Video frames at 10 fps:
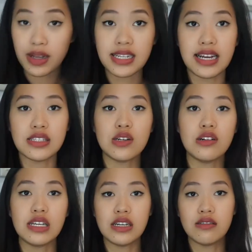my dad's
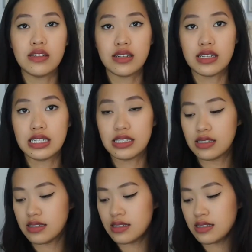calling, hold on, guys.
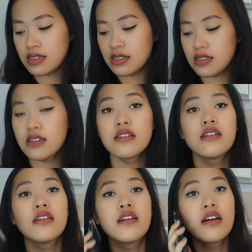
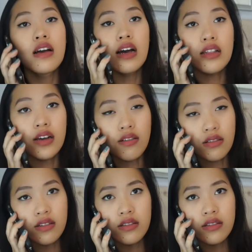Hello?